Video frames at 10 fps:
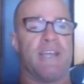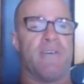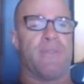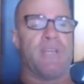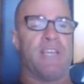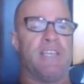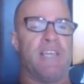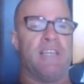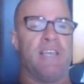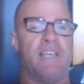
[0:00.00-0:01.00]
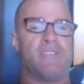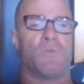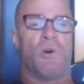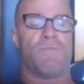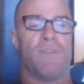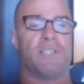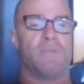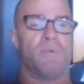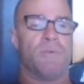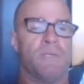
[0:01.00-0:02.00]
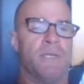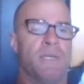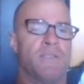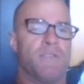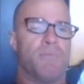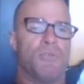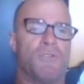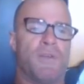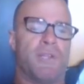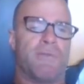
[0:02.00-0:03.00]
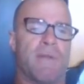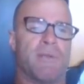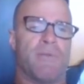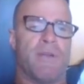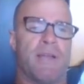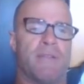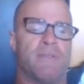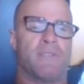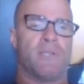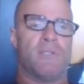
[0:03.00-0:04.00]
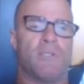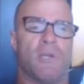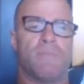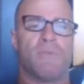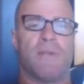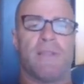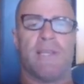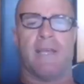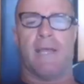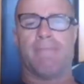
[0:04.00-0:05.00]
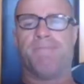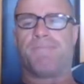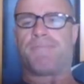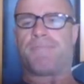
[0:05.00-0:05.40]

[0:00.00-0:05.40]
I think he's quite flexible to push further up the ground at certain times throughout the game.